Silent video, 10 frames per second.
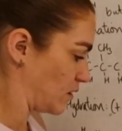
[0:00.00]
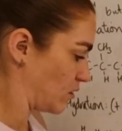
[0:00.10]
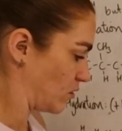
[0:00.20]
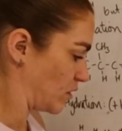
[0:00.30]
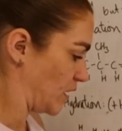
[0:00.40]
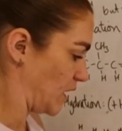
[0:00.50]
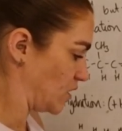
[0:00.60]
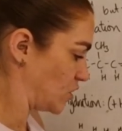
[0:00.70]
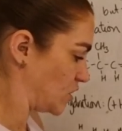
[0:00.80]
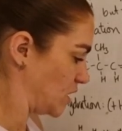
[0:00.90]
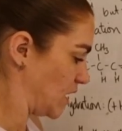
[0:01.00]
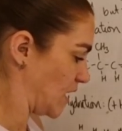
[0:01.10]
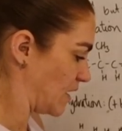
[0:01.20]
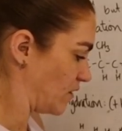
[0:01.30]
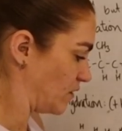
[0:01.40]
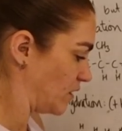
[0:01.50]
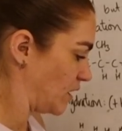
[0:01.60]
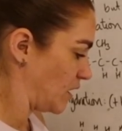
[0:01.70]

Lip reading: or HCl,